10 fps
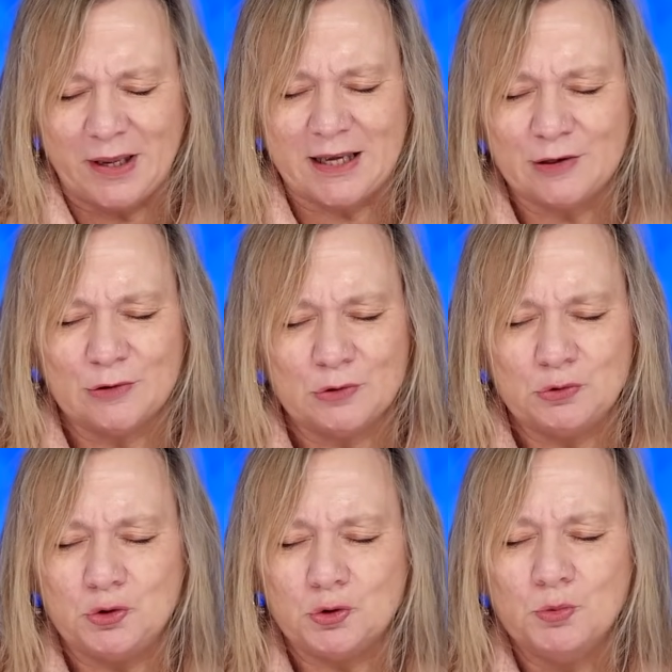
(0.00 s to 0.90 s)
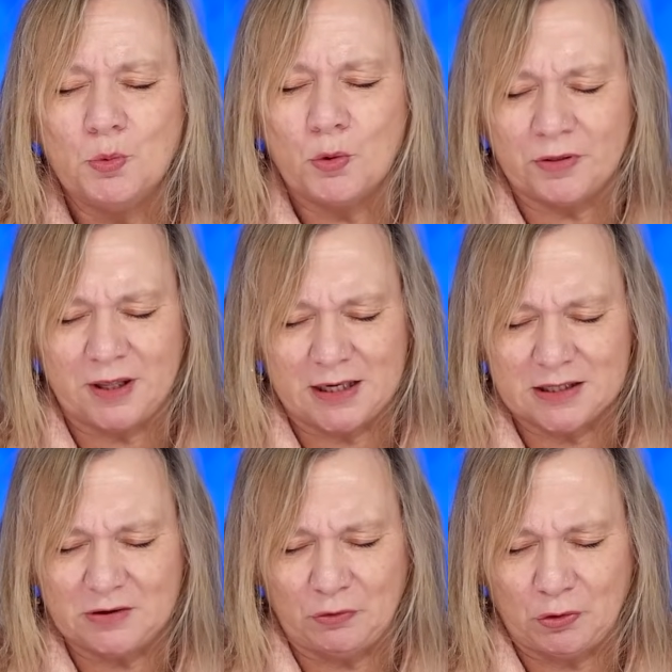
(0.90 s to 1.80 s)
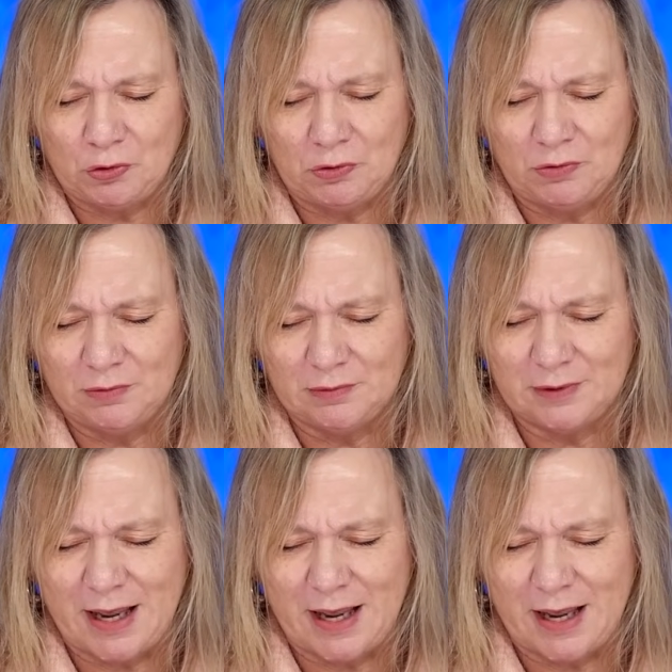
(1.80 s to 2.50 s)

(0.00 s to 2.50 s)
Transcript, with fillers: we can do more things for you.